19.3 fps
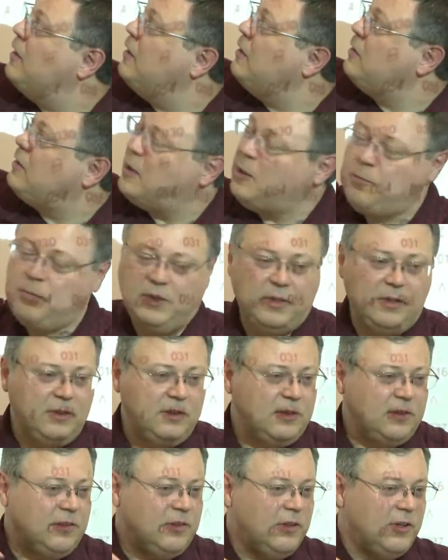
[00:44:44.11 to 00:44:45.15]
triple
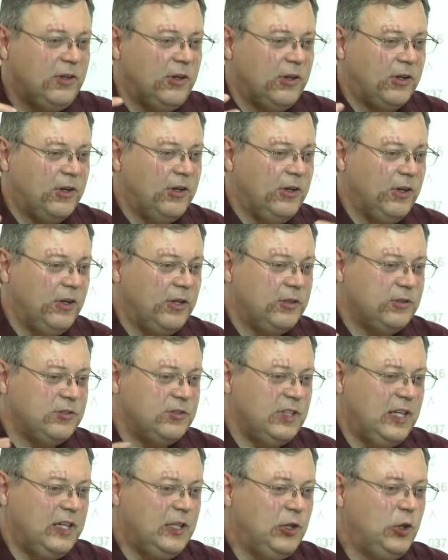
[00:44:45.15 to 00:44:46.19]
occurs
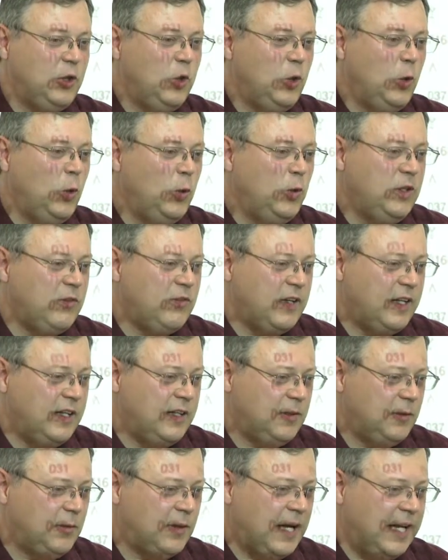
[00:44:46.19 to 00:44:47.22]
in two
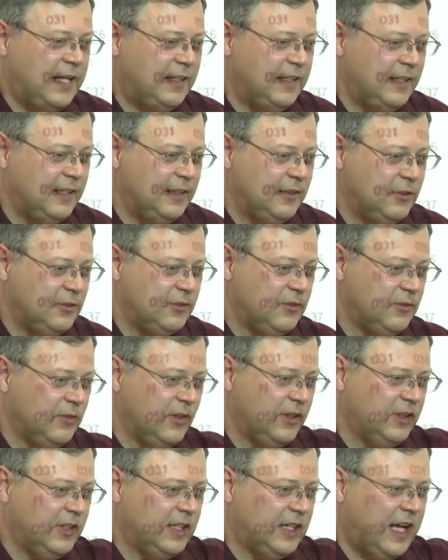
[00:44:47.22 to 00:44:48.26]
different writings,
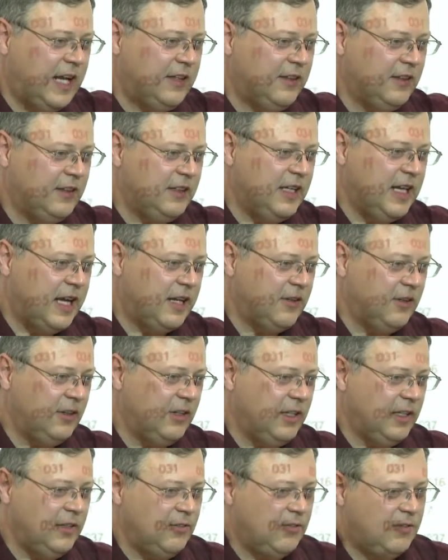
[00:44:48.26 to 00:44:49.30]
one Cretan
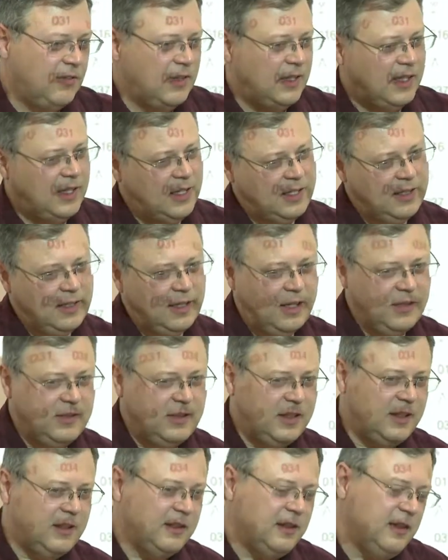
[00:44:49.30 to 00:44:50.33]
hieroglyph,
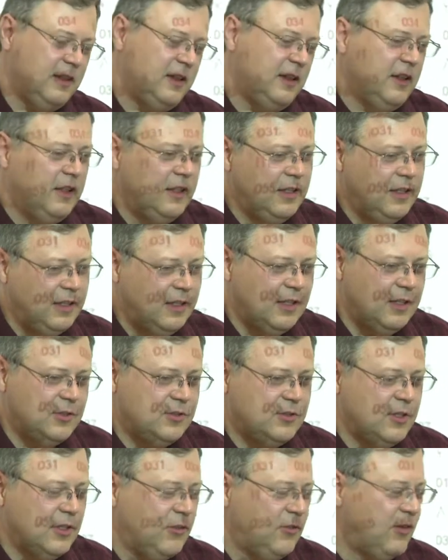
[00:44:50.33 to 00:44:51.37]
another
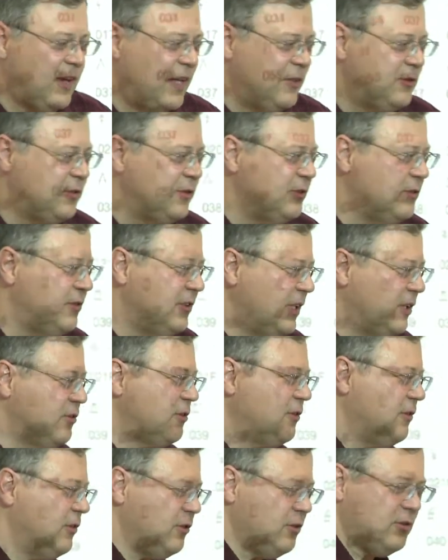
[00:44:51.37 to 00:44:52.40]
is the Festus
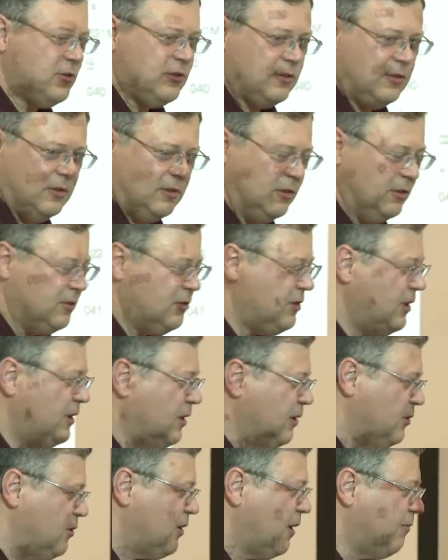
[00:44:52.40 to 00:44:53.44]
disc, which is
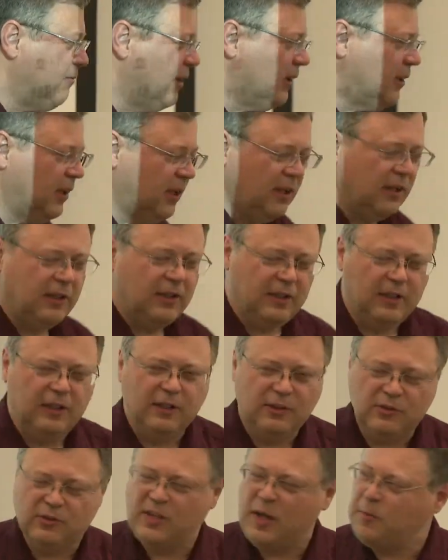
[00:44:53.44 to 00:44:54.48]
considered somewhat a
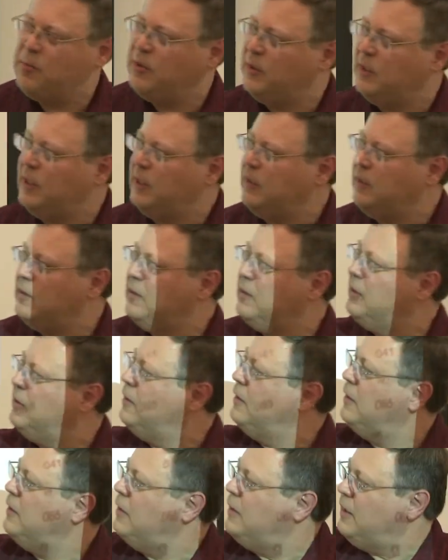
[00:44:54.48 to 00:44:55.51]
separate,
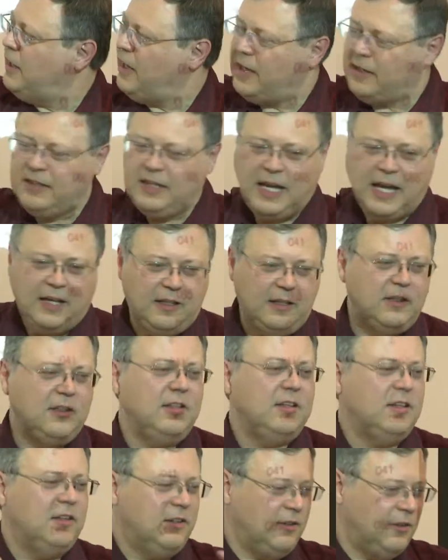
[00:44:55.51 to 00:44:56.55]
and yet
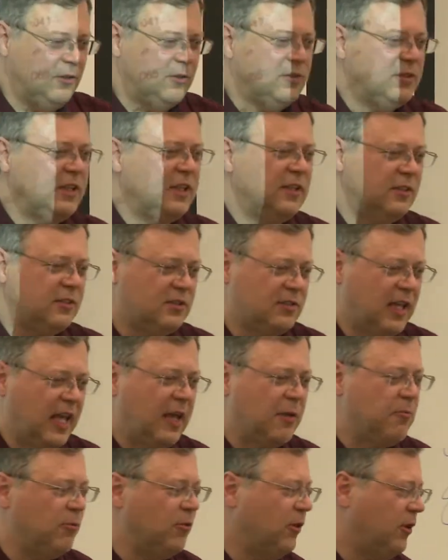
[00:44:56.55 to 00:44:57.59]
you see the
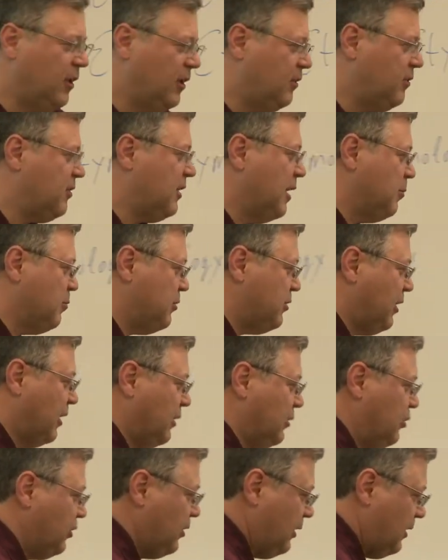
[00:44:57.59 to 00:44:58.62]
same word, same
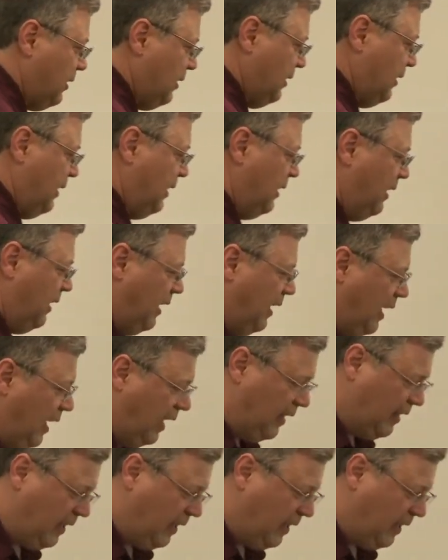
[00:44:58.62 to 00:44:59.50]
structure at